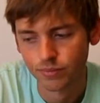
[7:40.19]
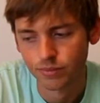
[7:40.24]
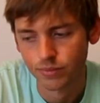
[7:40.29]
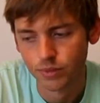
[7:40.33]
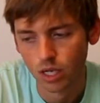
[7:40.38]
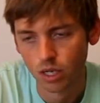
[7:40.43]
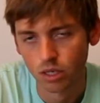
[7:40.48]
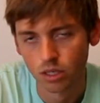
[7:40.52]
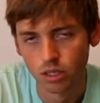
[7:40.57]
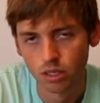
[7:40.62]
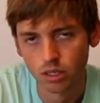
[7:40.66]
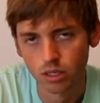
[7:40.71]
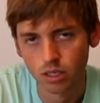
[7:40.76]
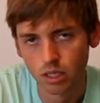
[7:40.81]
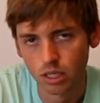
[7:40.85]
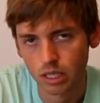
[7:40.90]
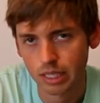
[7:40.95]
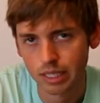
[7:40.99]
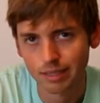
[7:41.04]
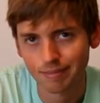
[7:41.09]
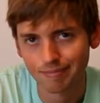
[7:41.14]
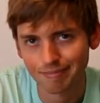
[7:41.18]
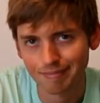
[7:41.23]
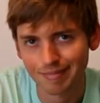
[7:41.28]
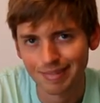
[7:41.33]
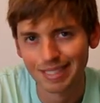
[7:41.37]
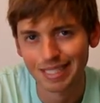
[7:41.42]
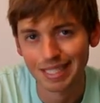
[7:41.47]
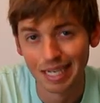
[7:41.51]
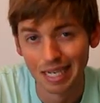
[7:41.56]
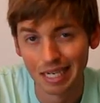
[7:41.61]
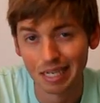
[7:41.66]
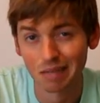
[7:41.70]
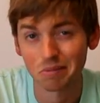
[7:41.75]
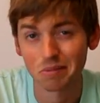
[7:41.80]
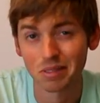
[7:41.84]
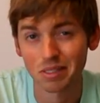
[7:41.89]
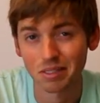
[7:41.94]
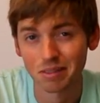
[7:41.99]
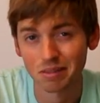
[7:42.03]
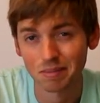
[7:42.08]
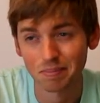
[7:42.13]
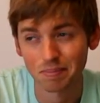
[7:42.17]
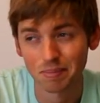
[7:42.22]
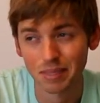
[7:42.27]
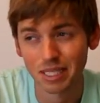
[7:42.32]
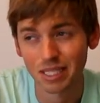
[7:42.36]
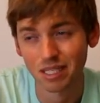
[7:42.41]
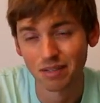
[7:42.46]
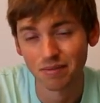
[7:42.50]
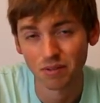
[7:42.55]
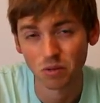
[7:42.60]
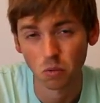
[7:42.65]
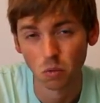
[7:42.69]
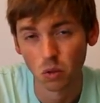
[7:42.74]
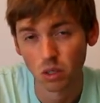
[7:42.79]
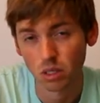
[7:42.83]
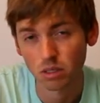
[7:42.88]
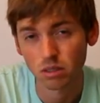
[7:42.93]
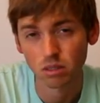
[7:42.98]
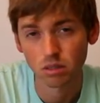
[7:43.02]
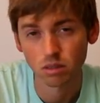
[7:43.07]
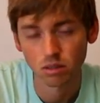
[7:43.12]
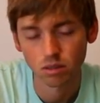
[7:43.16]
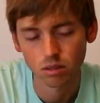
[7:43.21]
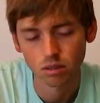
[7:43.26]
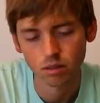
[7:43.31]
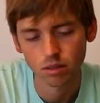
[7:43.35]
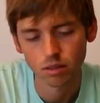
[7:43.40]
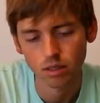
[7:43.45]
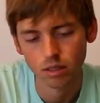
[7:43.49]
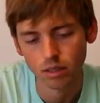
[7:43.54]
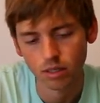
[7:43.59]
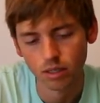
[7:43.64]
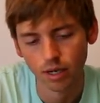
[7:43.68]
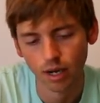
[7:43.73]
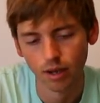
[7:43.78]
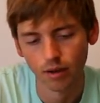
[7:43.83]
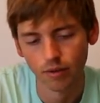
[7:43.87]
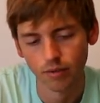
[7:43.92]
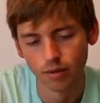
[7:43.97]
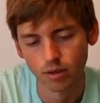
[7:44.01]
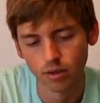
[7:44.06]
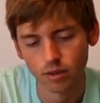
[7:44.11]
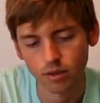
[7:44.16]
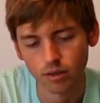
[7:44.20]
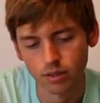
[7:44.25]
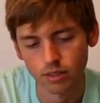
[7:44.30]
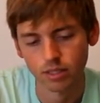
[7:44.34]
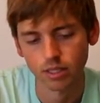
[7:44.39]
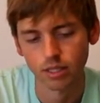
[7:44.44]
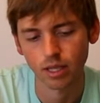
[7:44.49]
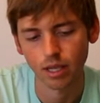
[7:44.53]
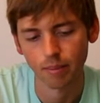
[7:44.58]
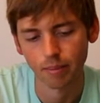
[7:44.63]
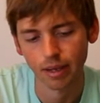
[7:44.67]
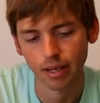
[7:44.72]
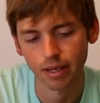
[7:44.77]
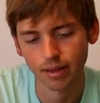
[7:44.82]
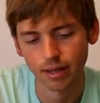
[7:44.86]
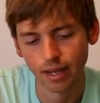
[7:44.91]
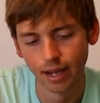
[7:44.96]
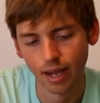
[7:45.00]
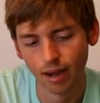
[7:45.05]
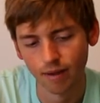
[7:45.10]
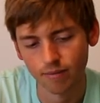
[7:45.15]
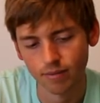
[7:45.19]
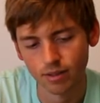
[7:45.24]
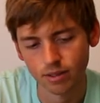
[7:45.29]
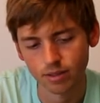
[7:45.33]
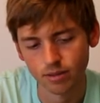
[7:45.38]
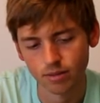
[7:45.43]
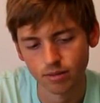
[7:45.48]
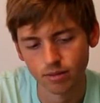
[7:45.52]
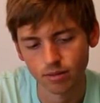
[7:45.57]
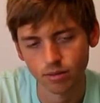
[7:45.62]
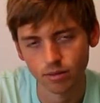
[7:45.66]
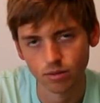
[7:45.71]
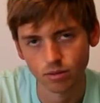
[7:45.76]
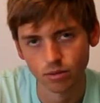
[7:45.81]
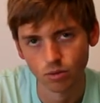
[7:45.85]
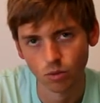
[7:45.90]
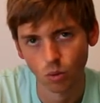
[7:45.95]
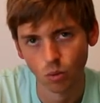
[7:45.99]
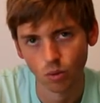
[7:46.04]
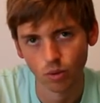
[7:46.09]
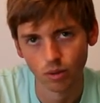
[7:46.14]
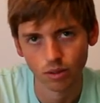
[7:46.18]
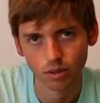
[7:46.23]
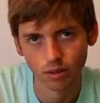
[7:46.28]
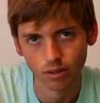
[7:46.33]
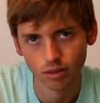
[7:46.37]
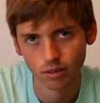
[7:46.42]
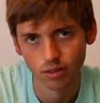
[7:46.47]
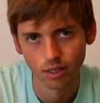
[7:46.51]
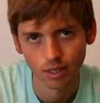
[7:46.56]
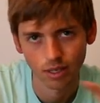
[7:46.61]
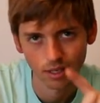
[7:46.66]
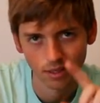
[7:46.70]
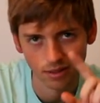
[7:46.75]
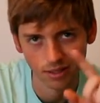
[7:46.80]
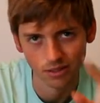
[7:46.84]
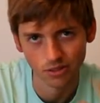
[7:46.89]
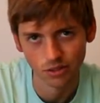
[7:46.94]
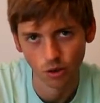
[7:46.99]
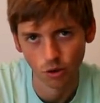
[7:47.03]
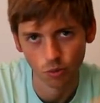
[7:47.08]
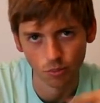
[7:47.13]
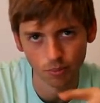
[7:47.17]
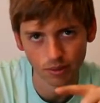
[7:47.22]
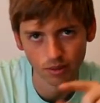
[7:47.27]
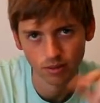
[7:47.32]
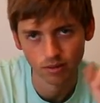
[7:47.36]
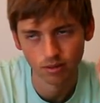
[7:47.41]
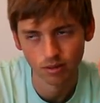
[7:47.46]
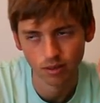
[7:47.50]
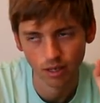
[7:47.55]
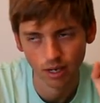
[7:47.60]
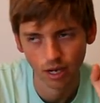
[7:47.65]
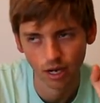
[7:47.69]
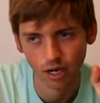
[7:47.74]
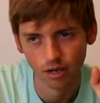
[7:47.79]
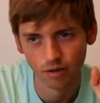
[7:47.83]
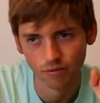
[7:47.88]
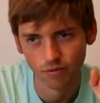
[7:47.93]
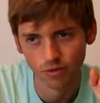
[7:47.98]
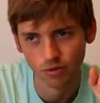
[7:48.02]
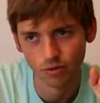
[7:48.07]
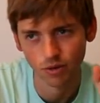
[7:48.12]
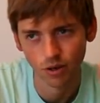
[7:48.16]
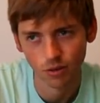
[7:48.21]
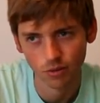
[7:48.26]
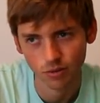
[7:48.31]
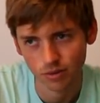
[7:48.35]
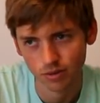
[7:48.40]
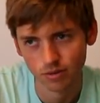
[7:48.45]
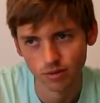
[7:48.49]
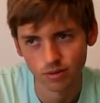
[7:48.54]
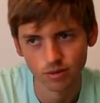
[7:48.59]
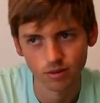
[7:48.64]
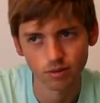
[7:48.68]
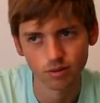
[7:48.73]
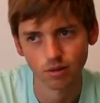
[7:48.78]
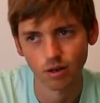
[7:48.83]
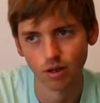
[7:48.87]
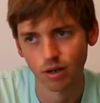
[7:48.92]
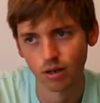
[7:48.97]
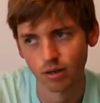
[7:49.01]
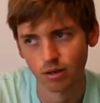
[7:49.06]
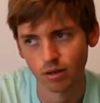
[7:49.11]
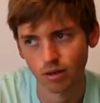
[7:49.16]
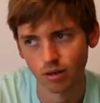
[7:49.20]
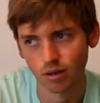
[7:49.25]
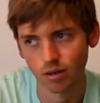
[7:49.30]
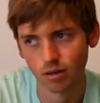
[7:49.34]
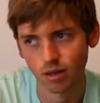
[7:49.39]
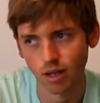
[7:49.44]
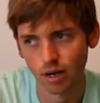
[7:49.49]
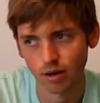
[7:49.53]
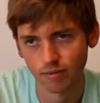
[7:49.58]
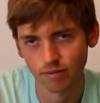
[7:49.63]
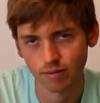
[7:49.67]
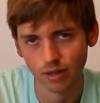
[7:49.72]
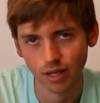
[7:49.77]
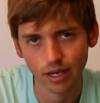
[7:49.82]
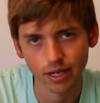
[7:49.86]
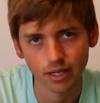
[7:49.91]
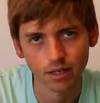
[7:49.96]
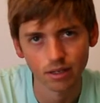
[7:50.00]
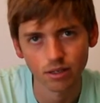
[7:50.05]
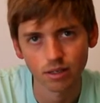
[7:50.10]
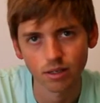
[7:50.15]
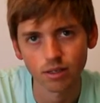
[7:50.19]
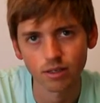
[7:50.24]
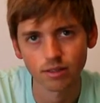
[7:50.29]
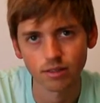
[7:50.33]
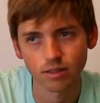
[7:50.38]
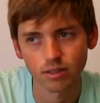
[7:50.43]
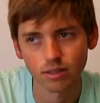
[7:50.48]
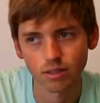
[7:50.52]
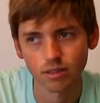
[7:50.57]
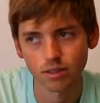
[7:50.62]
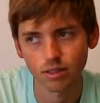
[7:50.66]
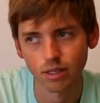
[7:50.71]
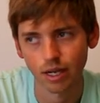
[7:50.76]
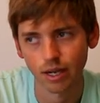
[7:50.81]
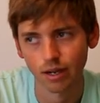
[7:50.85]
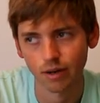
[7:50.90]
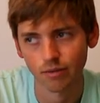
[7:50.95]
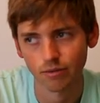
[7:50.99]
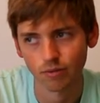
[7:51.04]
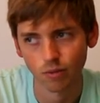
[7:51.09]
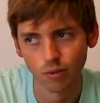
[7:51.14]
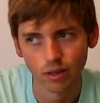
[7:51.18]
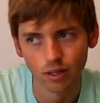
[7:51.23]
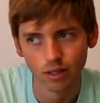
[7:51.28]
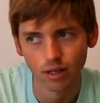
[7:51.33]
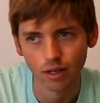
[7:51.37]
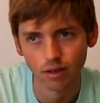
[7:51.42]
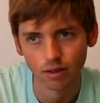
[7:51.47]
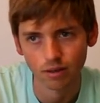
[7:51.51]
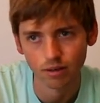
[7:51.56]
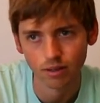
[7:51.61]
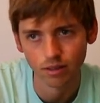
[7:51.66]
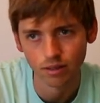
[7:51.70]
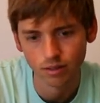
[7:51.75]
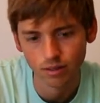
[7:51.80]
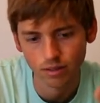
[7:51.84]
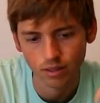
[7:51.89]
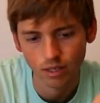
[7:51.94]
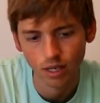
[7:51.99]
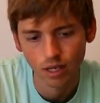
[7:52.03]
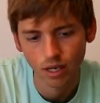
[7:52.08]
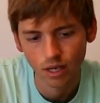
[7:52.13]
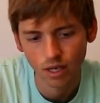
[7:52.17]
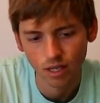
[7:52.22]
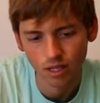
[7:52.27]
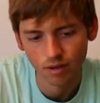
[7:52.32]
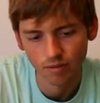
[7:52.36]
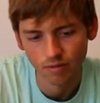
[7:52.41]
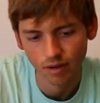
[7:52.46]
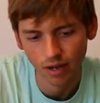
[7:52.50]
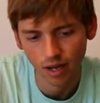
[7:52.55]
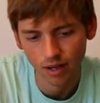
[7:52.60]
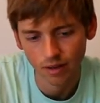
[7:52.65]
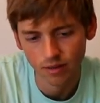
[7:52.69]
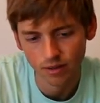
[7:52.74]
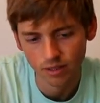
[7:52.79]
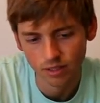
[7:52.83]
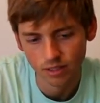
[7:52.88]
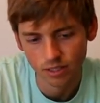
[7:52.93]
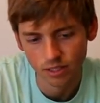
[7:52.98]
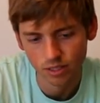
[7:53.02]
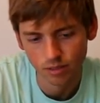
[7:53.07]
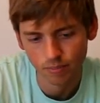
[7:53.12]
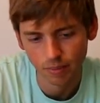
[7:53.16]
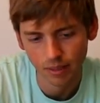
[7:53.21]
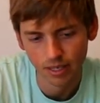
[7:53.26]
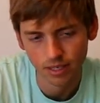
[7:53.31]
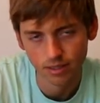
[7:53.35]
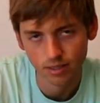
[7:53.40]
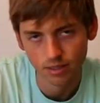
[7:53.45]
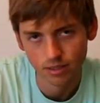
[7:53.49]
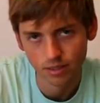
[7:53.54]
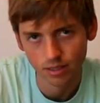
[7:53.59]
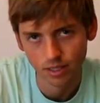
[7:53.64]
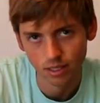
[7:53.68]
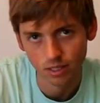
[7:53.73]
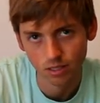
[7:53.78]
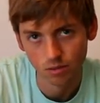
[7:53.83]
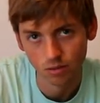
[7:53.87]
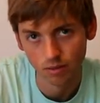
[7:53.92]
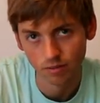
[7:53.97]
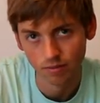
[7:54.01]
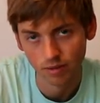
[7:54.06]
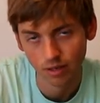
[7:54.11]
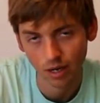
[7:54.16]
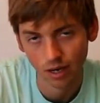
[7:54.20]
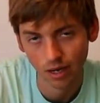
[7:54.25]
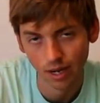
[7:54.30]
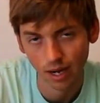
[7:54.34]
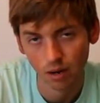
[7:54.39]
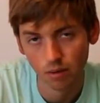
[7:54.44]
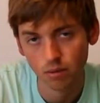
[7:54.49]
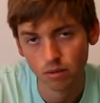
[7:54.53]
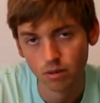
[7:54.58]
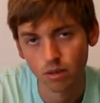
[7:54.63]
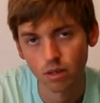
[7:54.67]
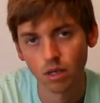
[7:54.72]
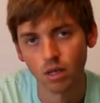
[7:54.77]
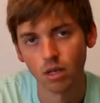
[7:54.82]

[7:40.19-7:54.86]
hood on it, then it would be even worse. Now, the hoods that they make, they have this little corner that's open, and if you notice on a lot of Leica hoods and Voigtlander hoods, they've got this space that's sort of cut out.